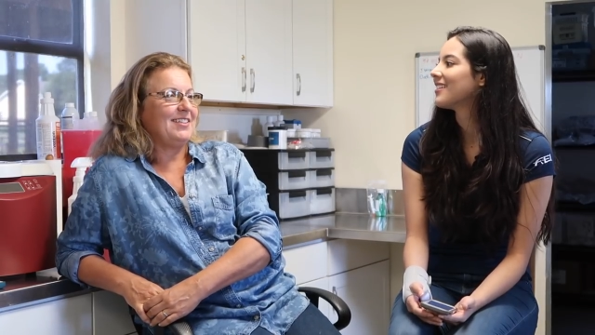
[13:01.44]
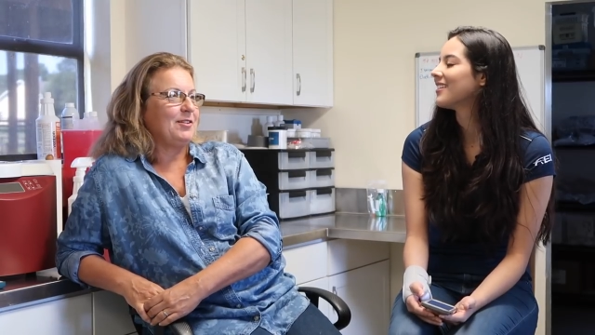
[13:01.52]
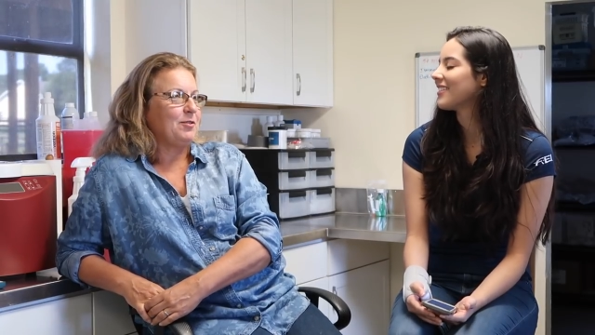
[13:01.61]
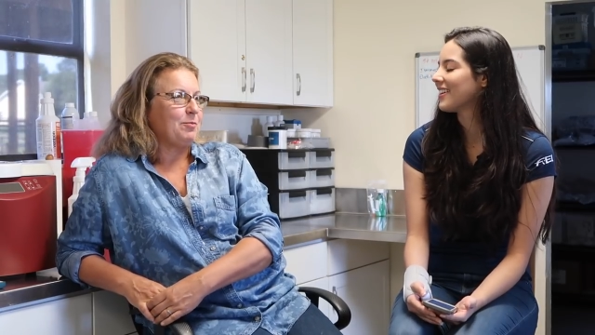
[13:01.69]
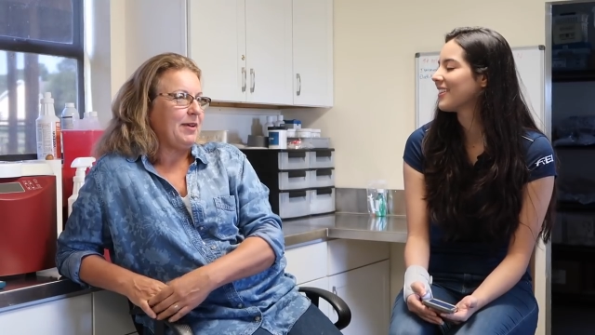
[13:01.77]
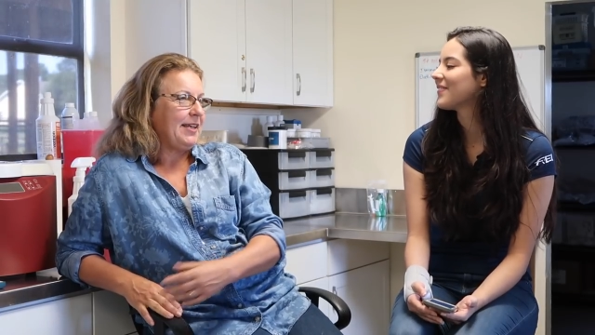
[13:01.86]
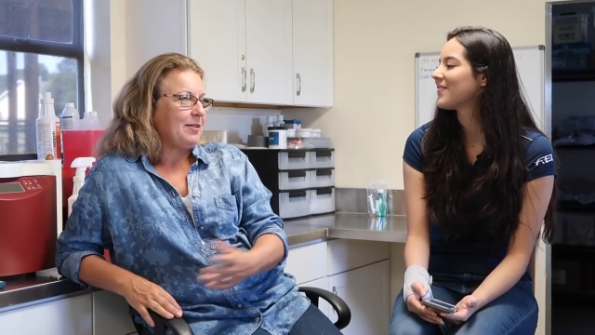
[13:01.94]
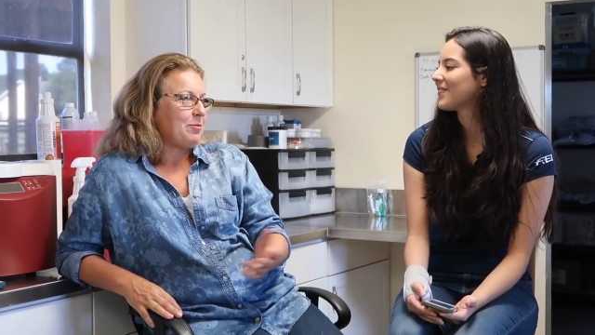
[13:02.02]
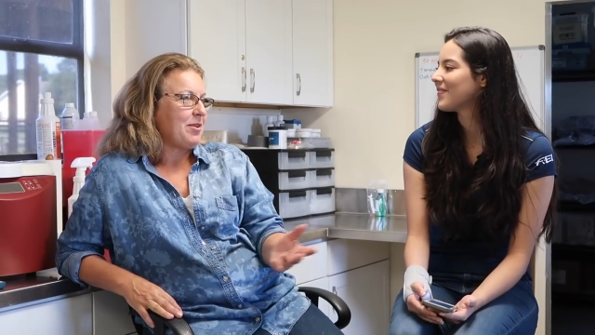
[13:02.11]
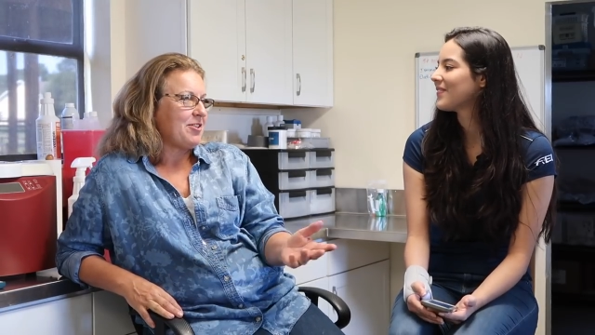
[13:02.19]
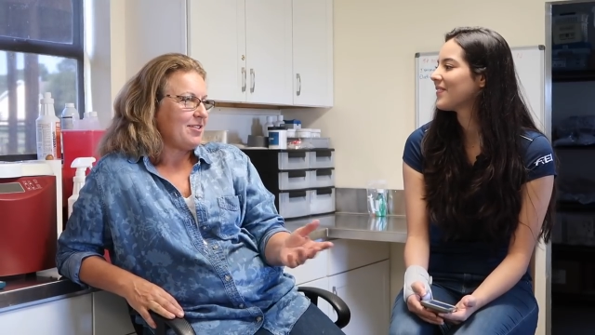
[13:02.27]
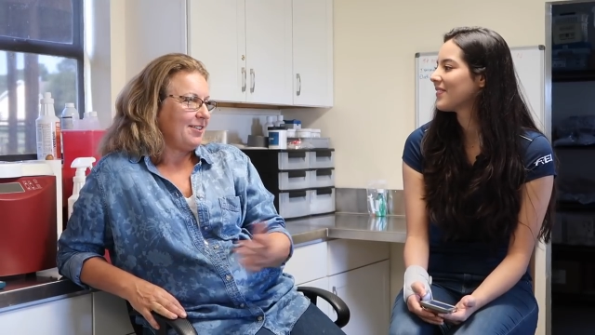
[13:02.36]
Speaker 1: And in maiden
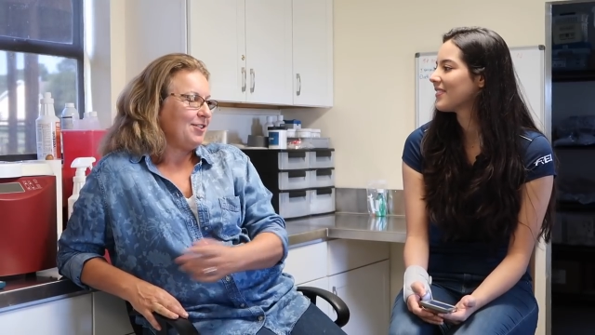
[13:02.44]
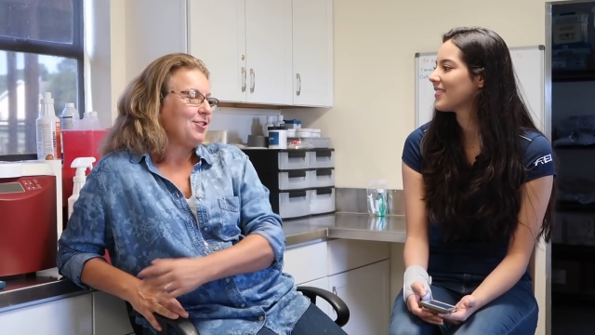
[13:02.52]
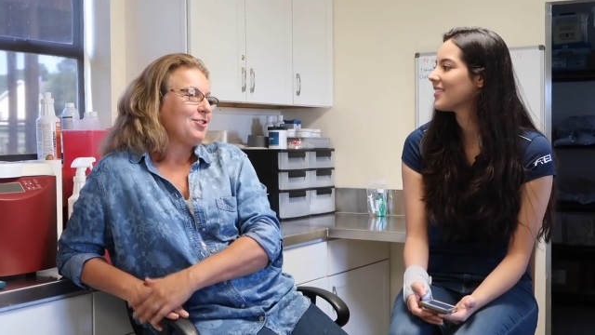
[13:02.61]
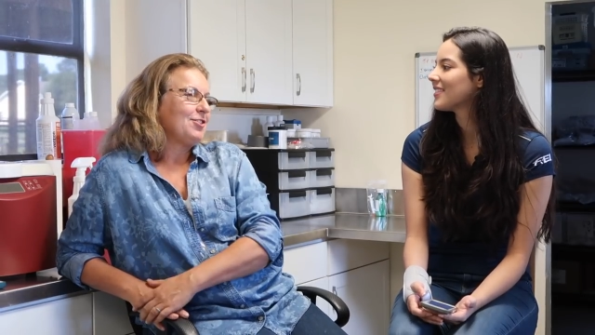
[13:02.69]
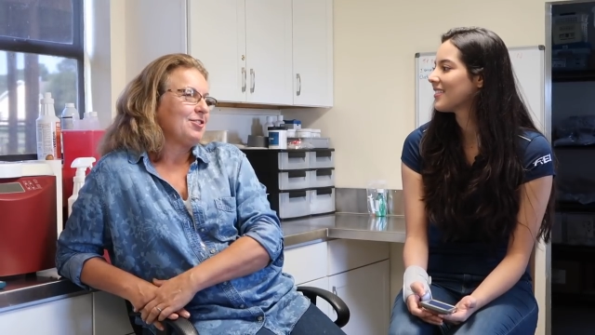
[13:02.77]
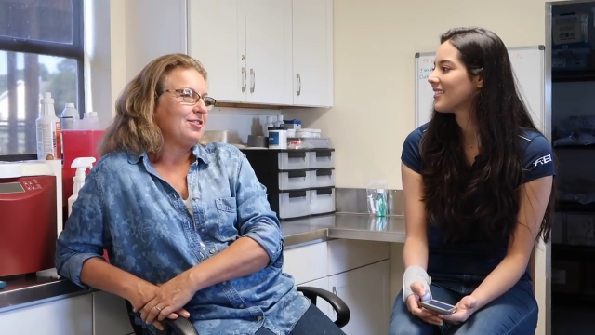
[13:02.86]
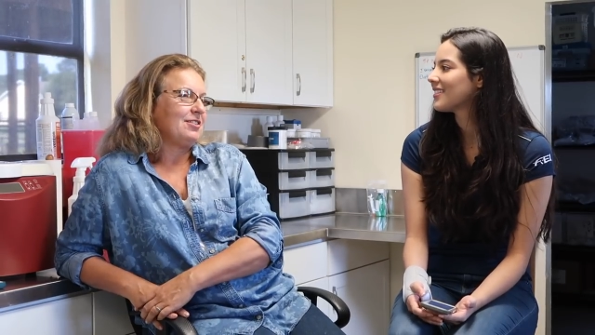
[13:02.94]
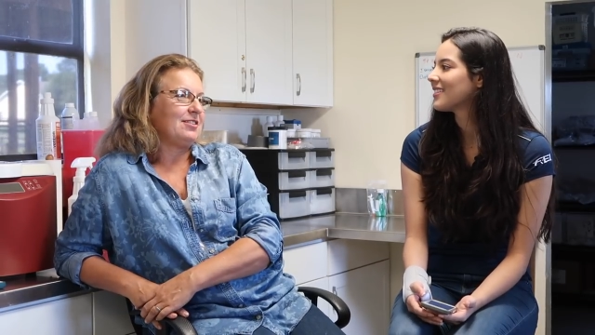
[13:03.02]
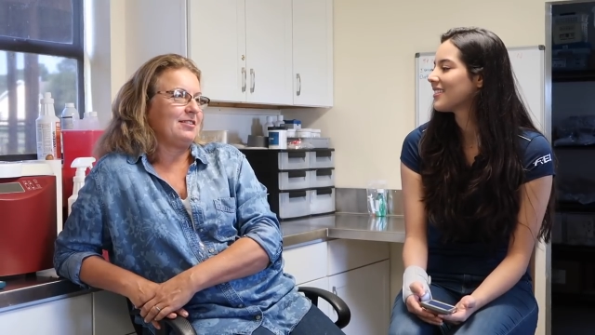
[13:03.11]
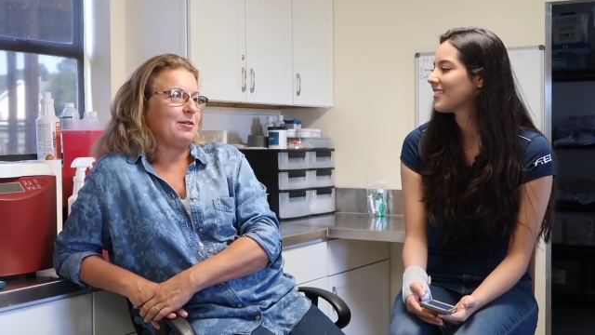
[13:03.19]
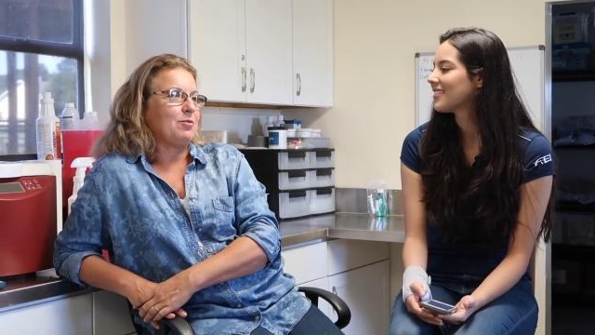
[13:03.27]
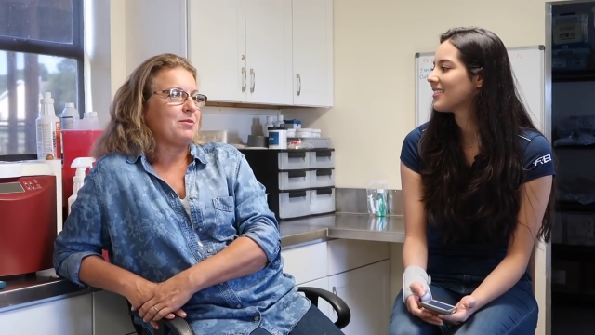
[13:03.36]
mares like yours,
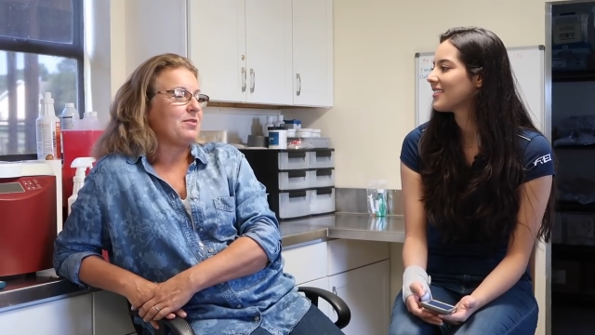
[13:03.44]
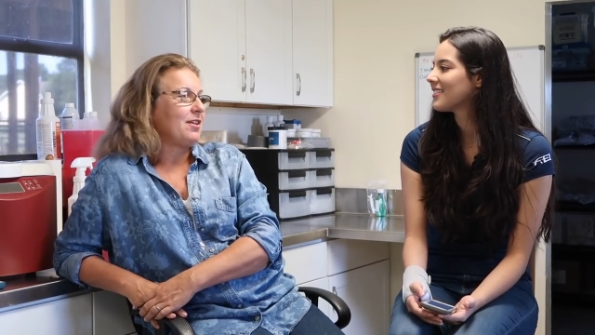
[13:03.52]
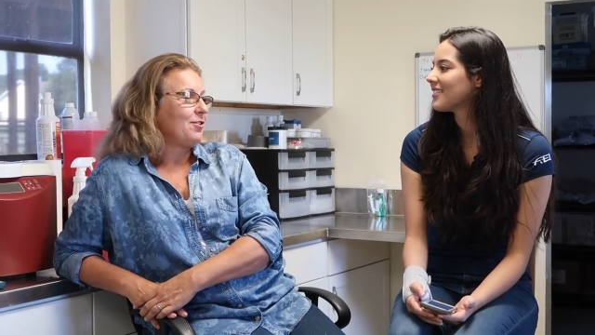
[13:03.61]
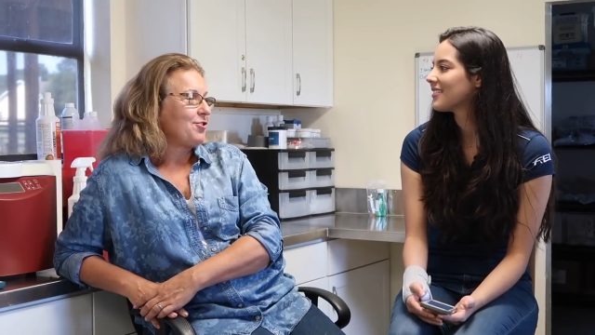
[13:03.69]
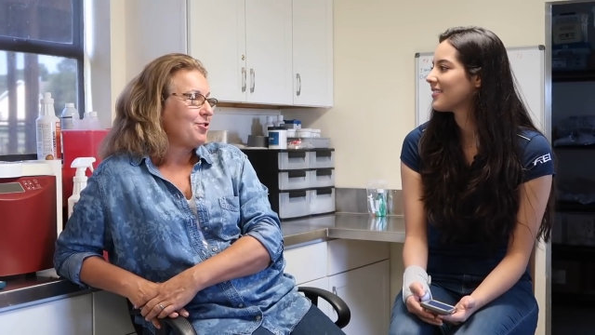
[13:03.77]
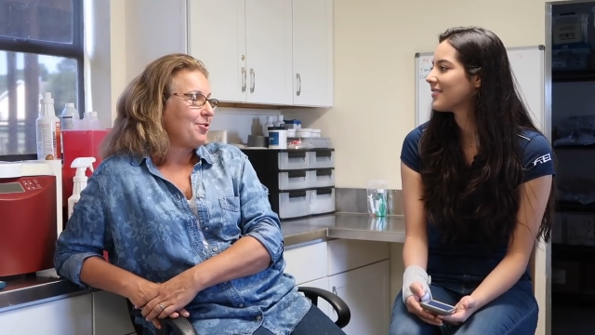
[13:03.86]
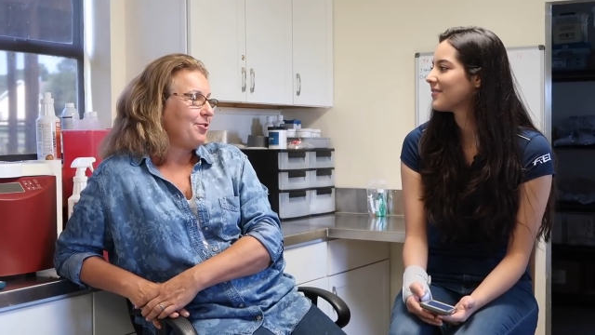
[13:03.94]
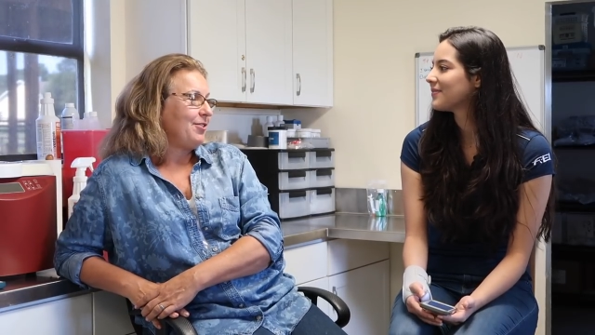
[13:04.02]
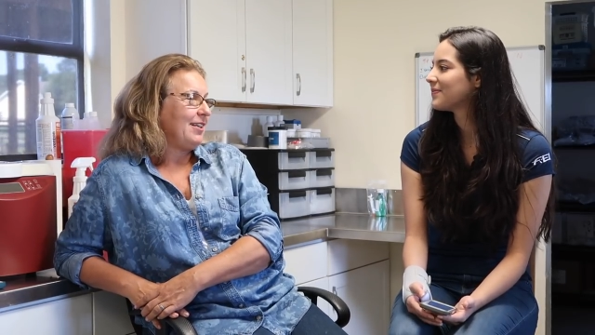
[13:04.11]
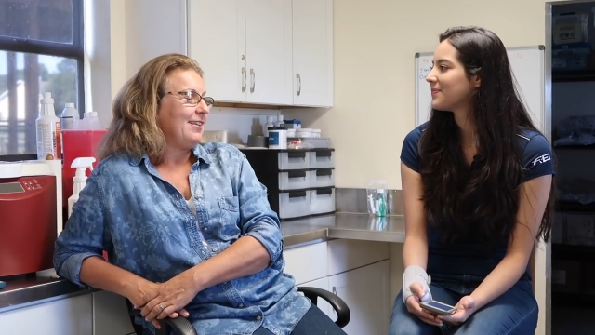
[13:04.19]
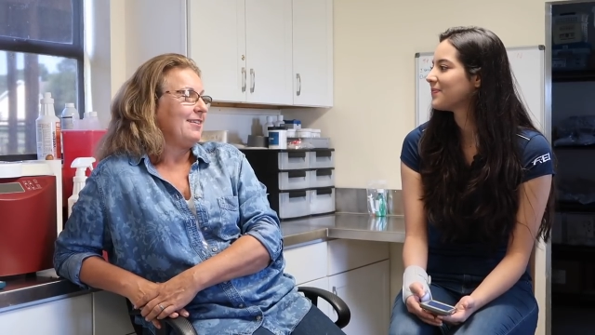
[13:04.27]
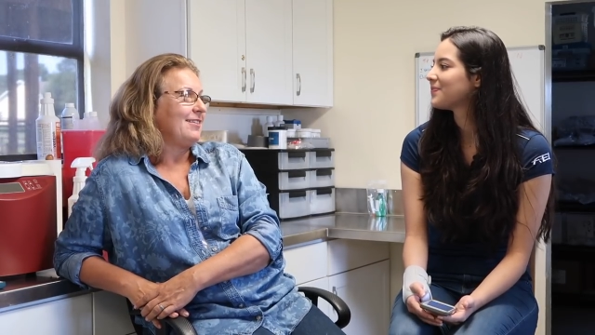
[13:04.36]
sometimes they don't show you
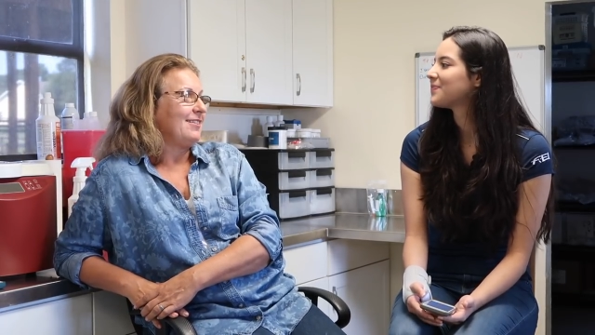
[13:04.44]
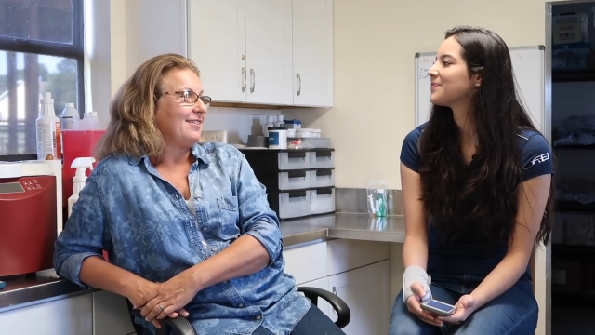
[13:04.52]
anything.